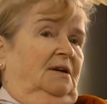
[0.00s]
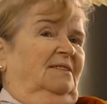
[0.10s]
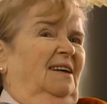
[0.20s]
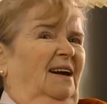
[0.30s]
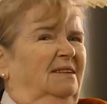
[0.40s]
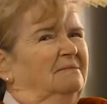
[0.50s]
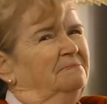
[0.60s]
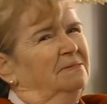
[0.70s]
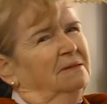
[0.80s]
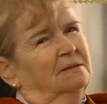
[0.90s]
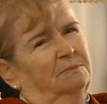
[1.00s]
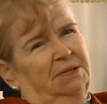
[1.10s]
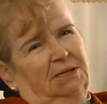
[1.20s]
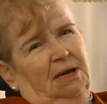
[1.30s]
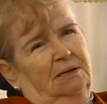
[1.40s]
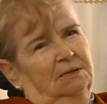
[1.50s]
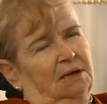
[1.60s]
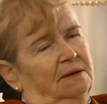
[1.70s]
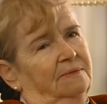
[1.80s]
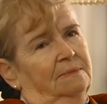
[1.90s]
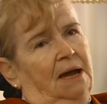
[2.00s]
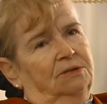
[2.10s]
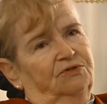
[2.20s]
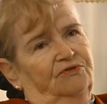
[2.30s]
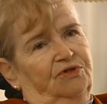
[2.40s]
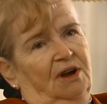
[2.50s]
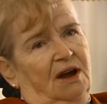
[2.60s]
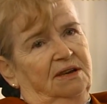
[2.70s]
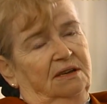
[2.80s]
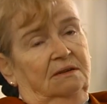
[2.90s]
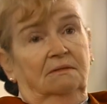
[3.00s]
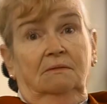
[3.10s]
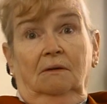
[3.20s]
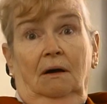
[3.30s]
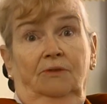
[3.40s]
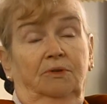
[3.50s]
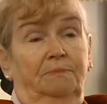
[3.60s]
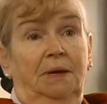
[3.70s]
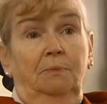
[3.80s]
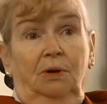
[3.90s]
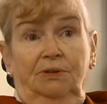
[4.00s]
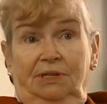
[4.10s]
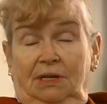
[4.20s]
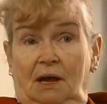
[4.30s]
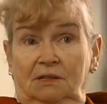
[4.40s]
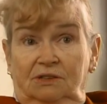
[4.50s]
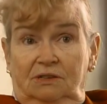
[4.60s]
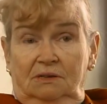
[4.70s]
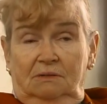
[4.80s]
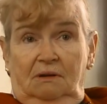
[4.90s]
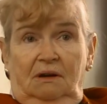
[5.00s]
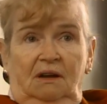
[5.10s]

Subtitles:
and you had to peel potatoes, like imagine for 90, 100 people, because the nuns too,